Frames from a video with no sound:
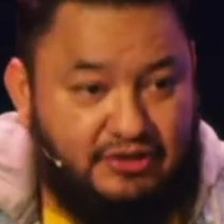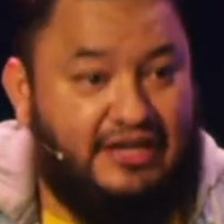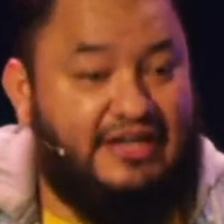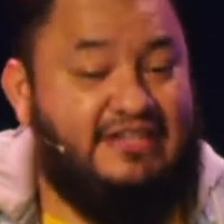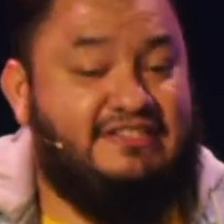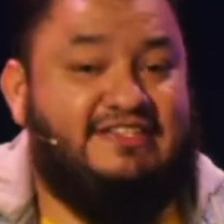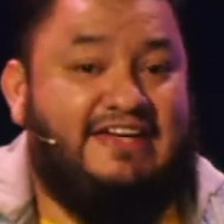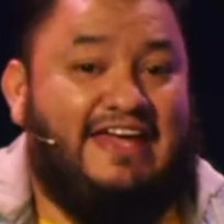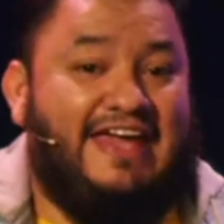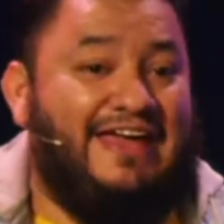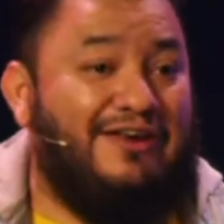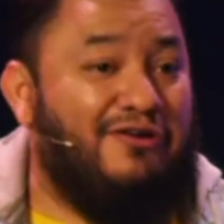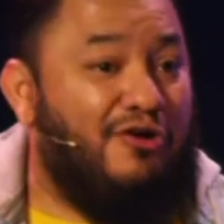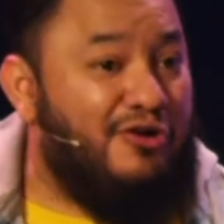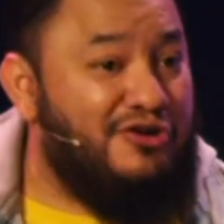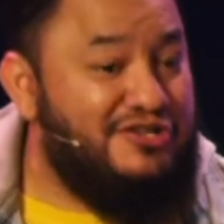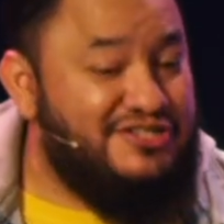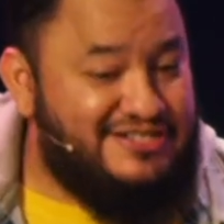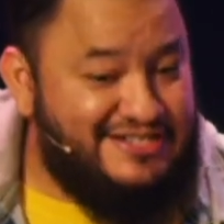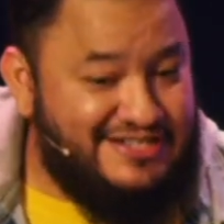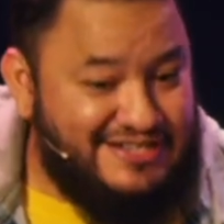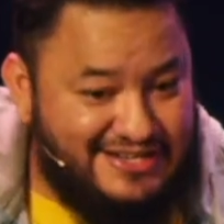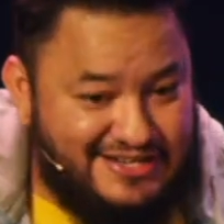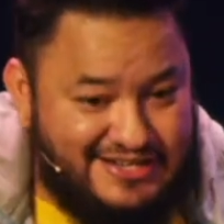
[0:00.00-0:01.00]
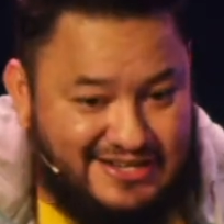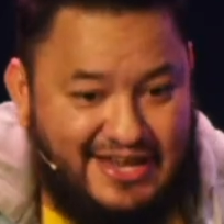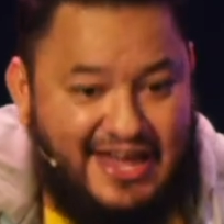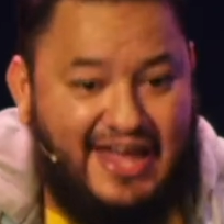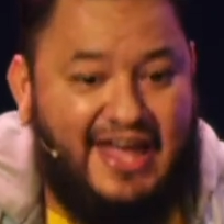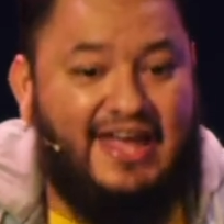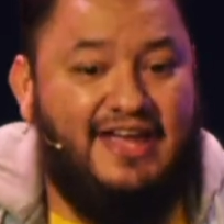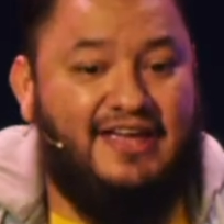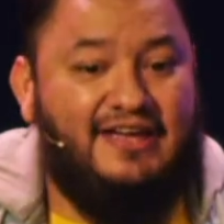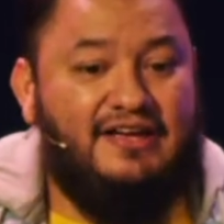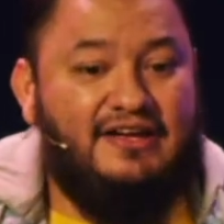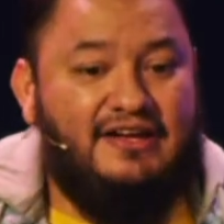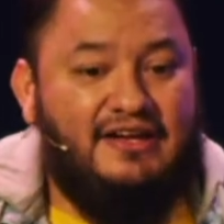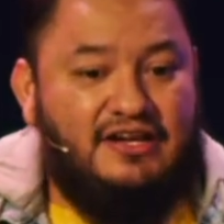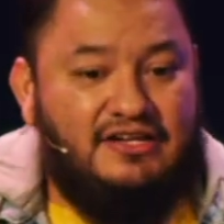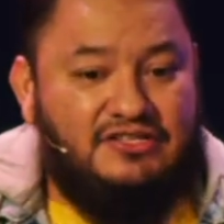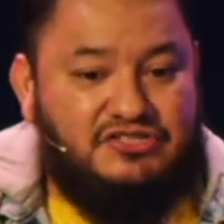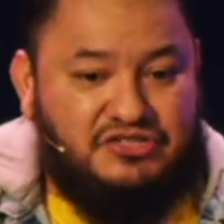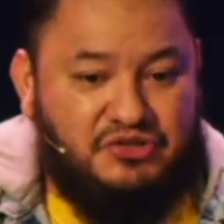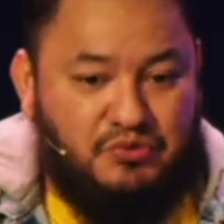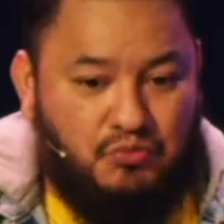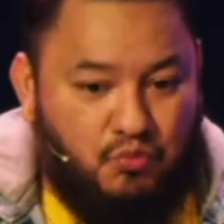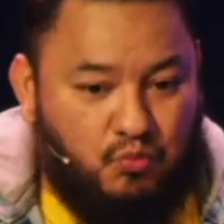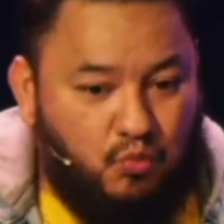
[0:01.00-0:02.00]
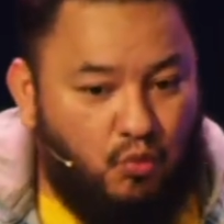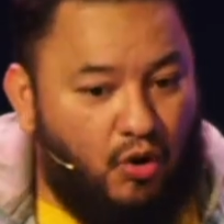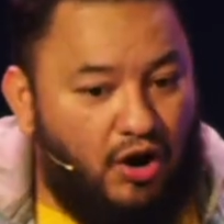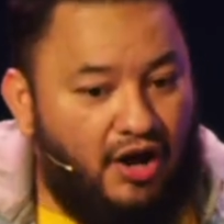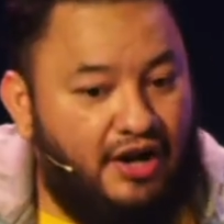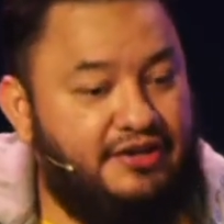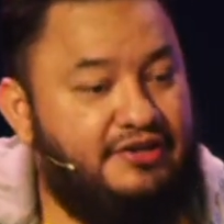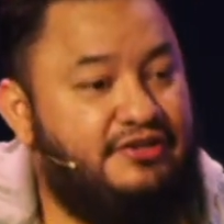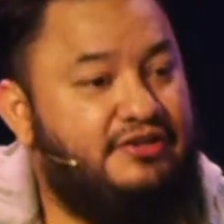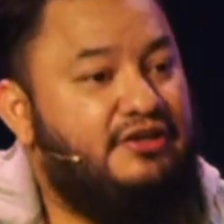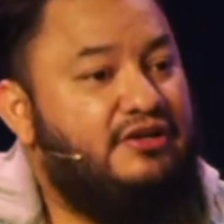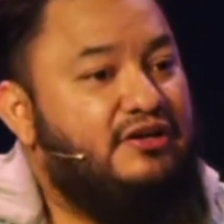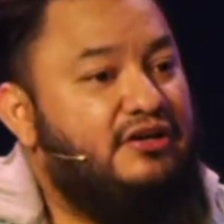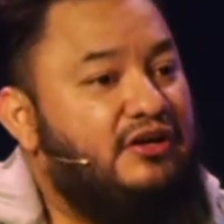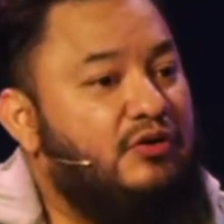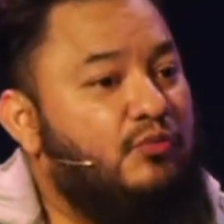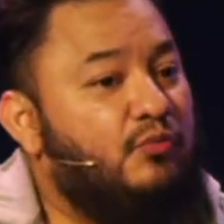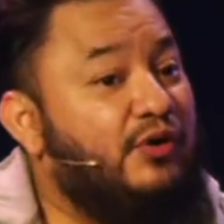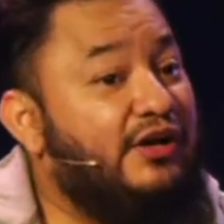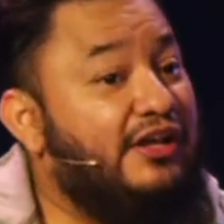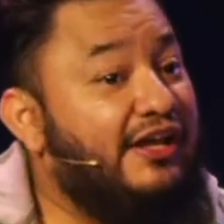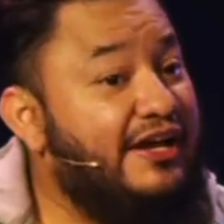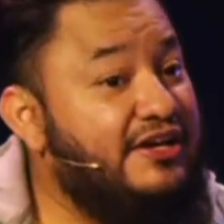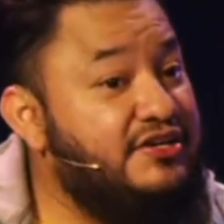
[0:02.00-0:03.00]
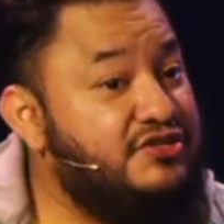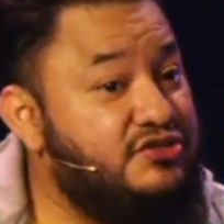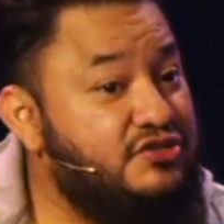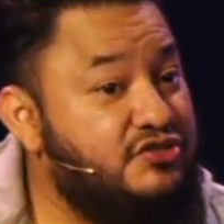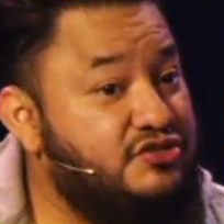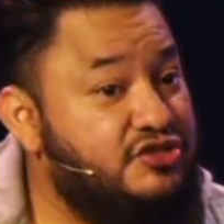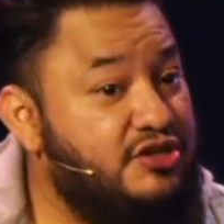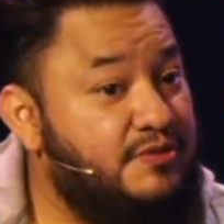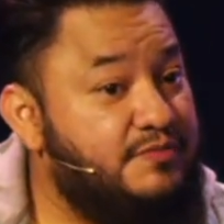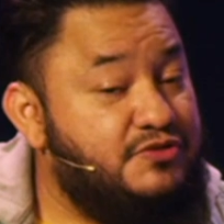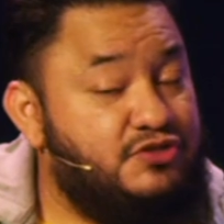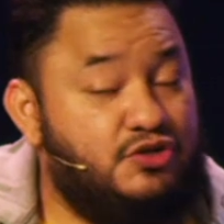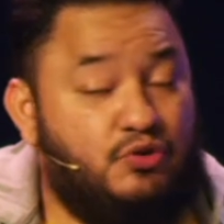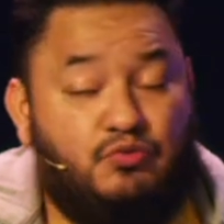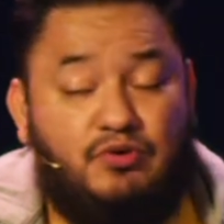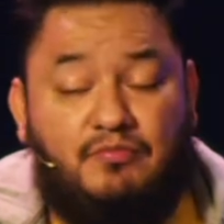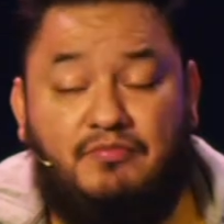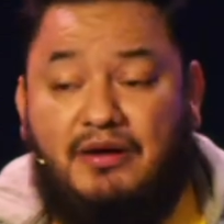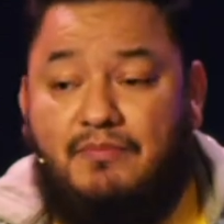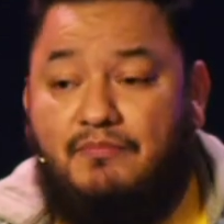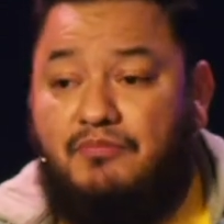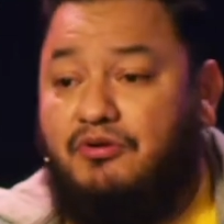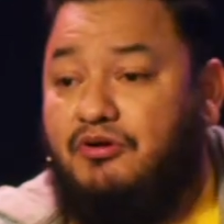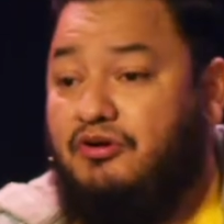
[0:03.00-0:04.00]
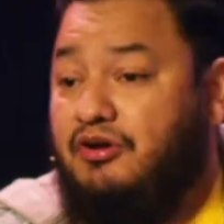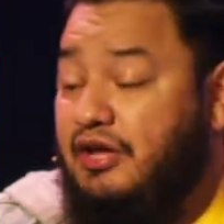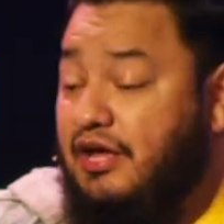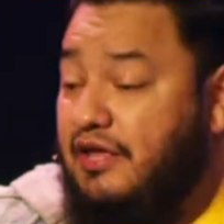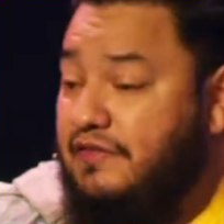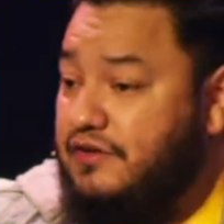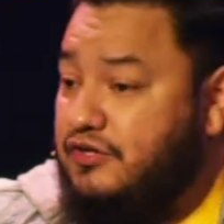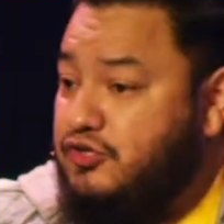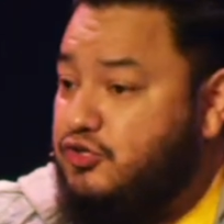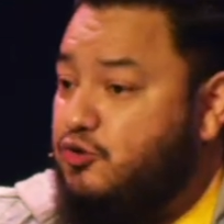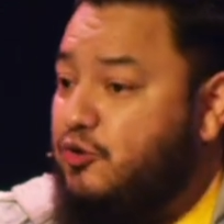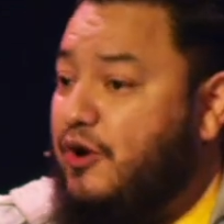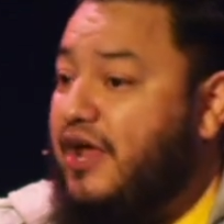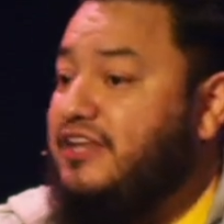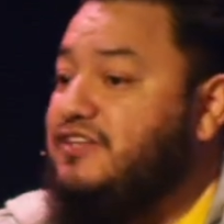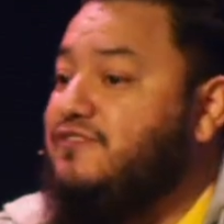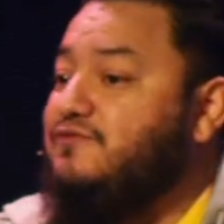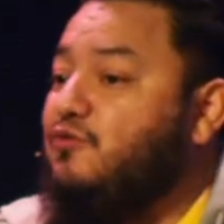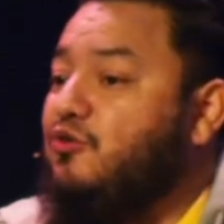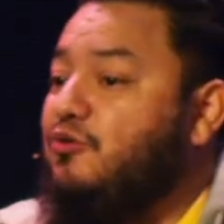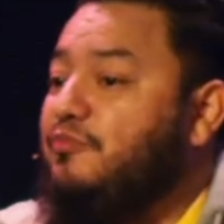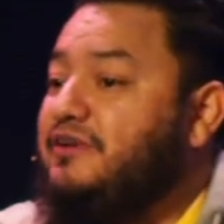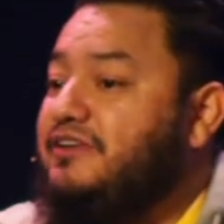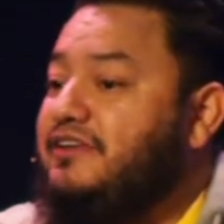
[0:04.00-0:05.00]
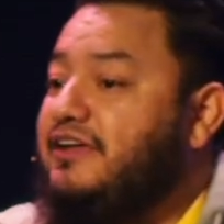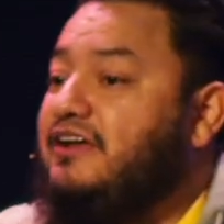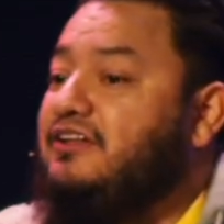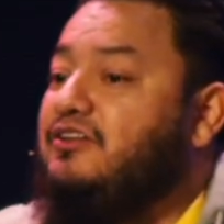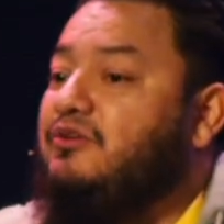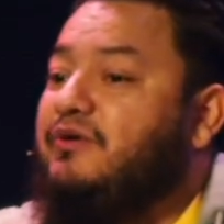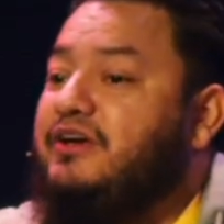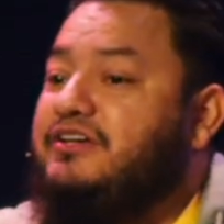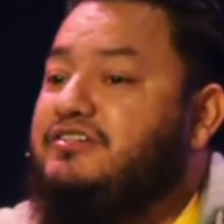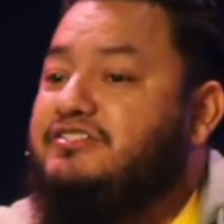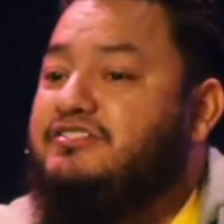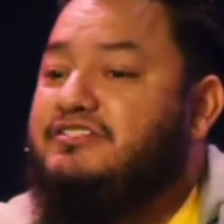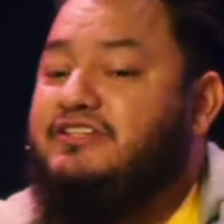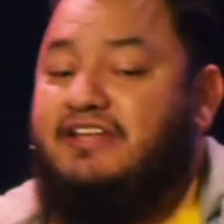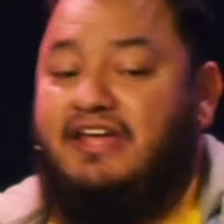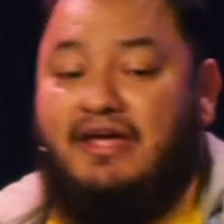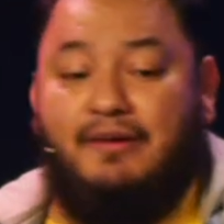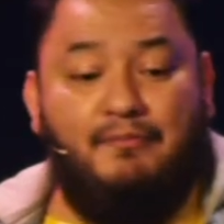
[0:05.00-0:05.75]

It's in our DNA to want relationships. So remember the transforming declaration today.